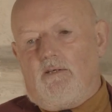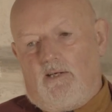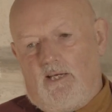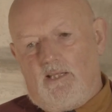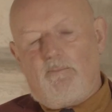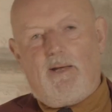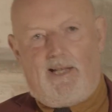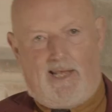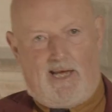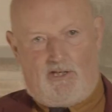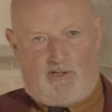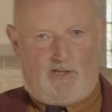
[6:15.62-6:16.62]
In the Middle
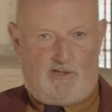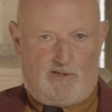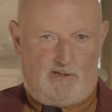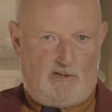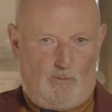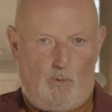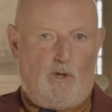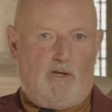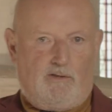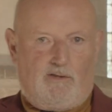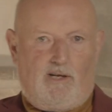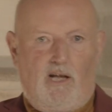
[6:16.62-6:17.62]
Ages, the
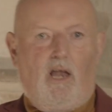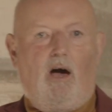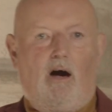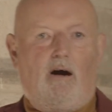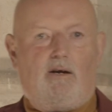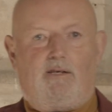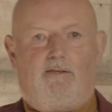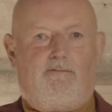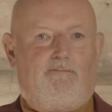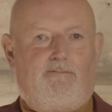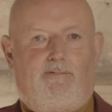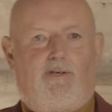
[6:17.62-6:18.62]
word clerk,
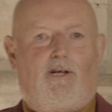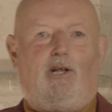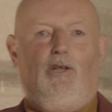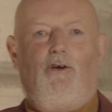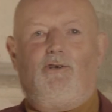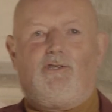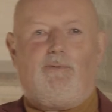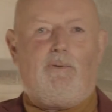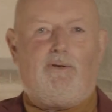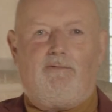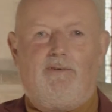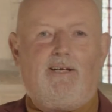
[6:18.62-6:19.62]

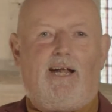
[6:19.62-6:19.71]
clergyman,